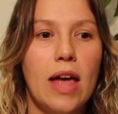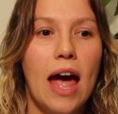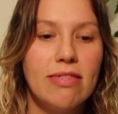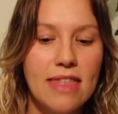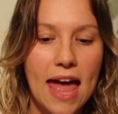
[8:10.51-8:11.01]

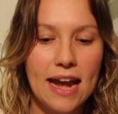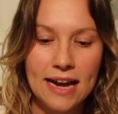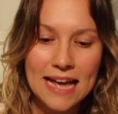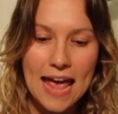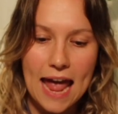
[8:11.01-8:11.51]
And then
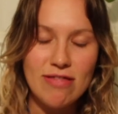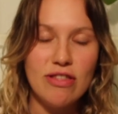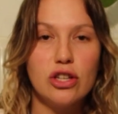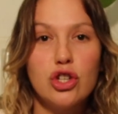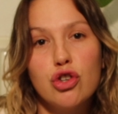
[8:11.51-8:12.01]
in
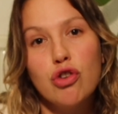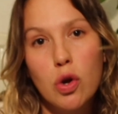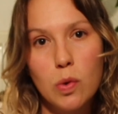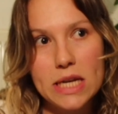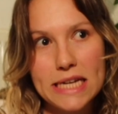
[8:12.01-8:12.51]
the
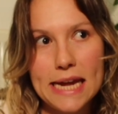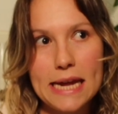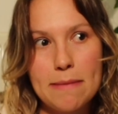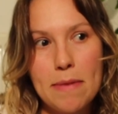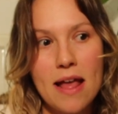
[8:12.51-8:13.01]
stroke
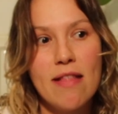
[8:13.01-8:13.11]
team